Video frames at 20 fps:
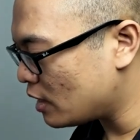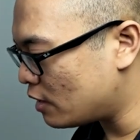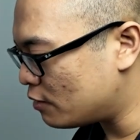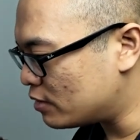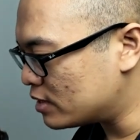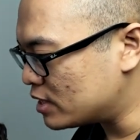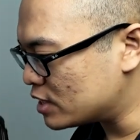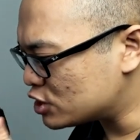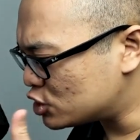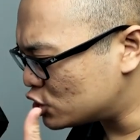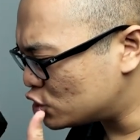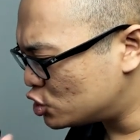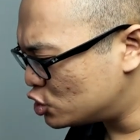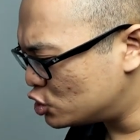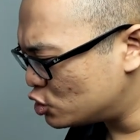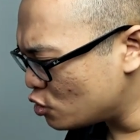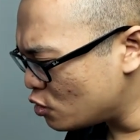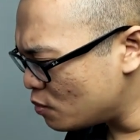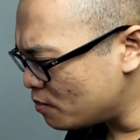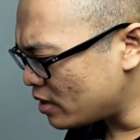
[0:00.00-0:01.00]
I want to
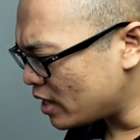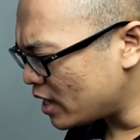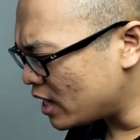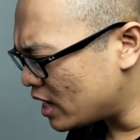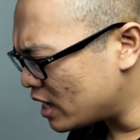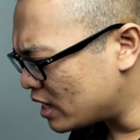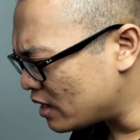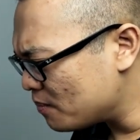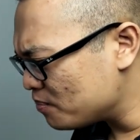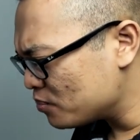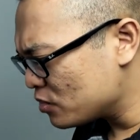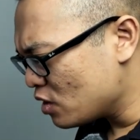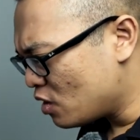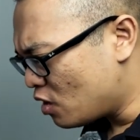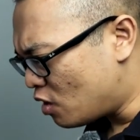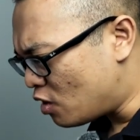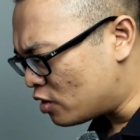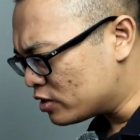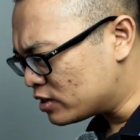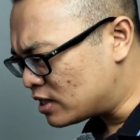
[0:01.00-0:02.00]
zoom in
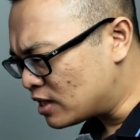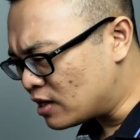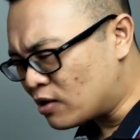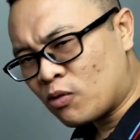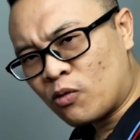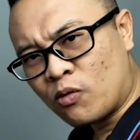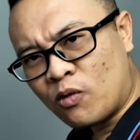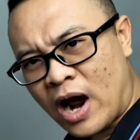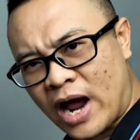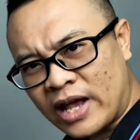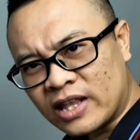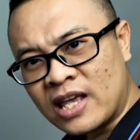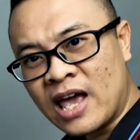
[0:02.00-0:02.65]
on the right